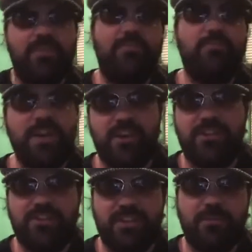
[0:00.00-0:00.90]

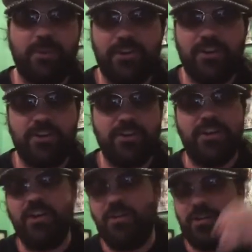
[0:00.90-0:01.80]
bigger than her, you
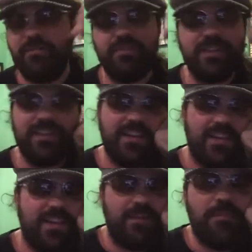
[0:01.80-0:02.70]
know. And
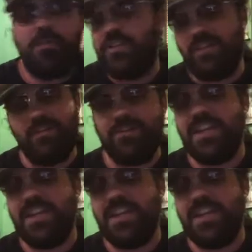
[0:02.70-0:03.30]
but I was like, if it was